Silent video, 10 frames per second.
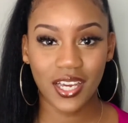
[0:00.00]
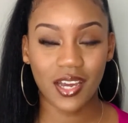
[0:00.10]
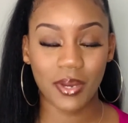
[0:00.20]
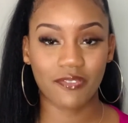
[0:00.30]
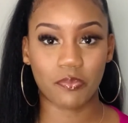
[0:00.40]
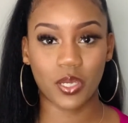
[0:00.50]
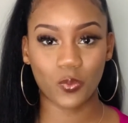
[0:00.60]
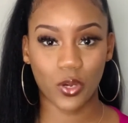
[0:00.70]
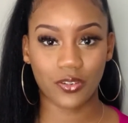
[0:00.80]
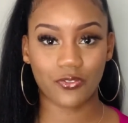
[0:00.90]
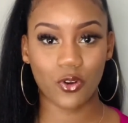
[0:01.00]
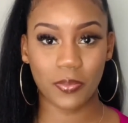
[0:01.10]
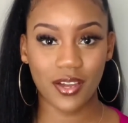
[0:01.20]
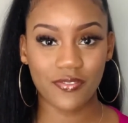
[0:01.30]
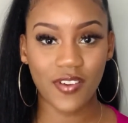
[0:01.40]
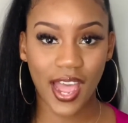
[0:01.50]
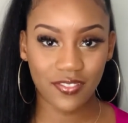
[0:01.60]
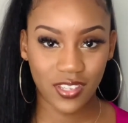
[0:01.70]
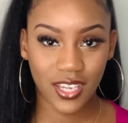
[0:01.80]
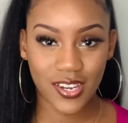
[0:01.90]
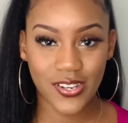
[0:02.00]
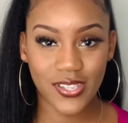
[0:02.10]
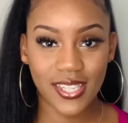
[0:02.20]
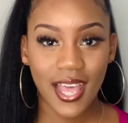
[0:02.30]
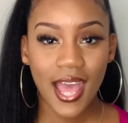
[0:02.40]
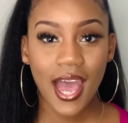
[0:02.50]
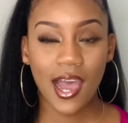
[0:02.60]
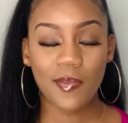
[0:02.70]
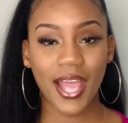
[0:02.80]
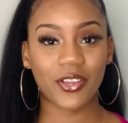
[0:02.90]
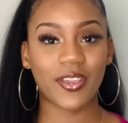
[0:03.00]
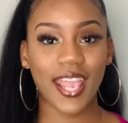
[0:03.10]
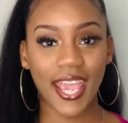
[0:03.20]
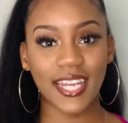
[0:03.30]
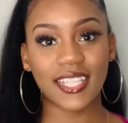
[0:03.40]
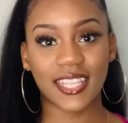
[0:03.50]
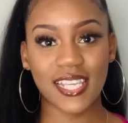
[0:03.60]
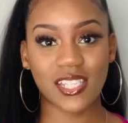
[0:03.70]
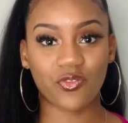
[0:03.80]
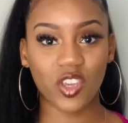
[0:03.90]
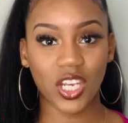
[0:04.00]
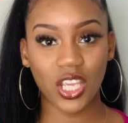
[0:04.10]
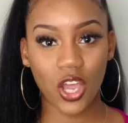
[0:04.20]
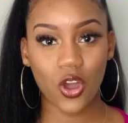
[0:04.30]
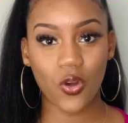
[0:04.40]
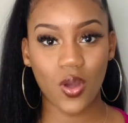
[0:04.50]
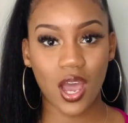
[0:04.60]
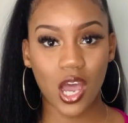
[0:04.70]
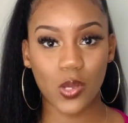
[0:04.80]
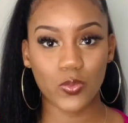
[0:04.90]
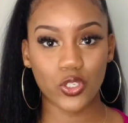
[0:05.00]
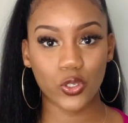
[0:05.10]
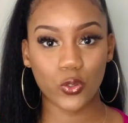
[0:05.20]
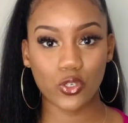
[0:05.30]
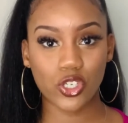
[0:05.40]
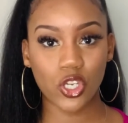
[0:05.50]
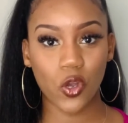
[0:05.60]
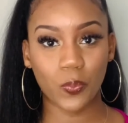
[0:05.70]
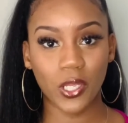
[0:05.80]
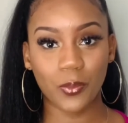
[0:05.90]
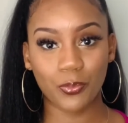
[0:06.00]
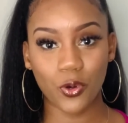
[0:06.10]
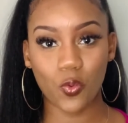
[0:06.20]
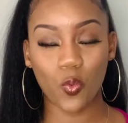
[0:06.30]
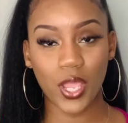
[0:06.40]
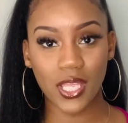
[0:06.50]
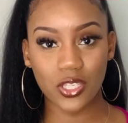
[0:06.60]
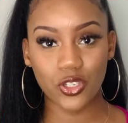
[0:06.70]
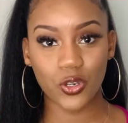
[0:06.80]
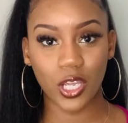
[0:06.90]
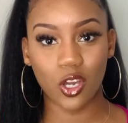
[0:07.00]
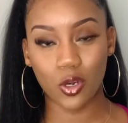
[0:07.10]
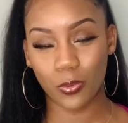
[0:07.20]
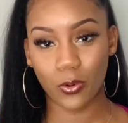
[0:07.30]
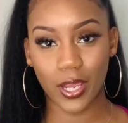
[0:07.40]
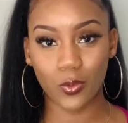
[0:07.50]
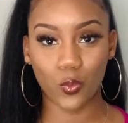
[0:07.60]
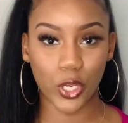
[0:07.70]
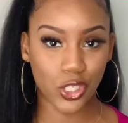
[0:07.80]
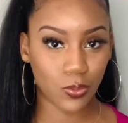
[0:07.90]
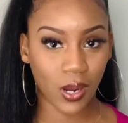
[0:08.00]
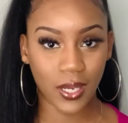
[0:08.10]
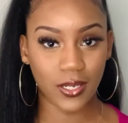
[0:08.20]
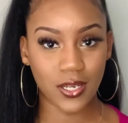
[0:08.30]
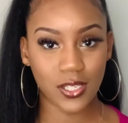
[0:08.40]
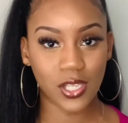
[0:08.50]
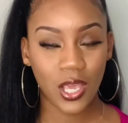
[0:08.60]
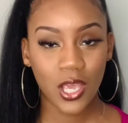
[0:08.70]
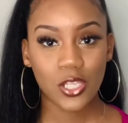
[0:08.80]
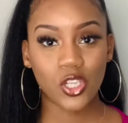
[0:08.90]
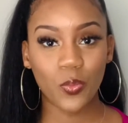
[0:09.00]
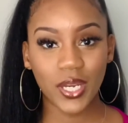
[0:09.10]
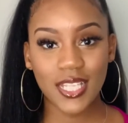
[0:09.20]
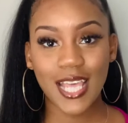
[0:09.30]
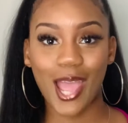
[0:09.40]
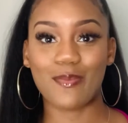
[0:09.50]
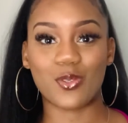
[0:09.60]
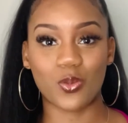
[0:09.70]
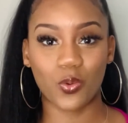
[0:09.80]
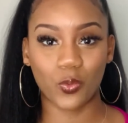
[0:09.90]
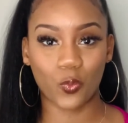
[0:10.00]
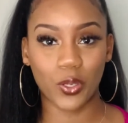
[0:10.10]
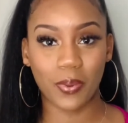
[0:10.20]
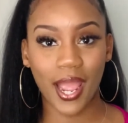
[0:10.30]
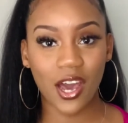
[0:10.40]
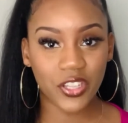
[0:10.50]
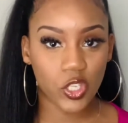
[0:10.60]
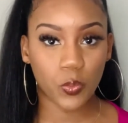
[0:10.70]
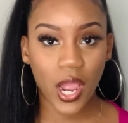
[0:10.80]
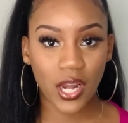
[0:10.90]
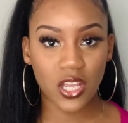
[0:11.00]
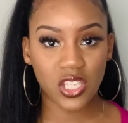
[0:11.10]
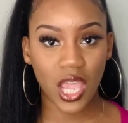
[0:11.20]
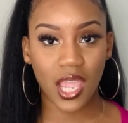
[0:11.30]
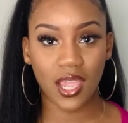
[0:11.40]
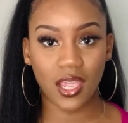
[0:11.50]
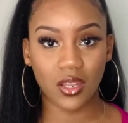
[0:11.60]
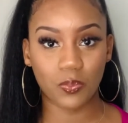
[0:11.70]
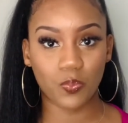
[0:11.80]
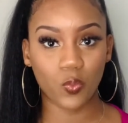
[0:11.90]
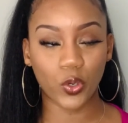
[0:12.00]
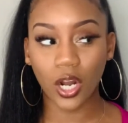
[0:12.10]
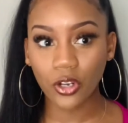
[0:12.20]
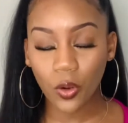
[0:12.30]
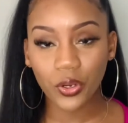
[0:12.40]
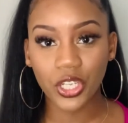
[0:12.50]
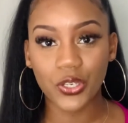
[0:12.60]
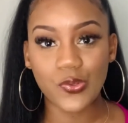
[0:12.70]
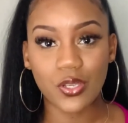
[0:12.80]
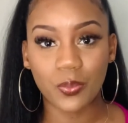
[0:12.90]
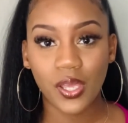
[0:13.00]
I've been one for about 5 years. I created this video to show people when to incorporate which products. So many times we buy all these products and we don't know when to use them.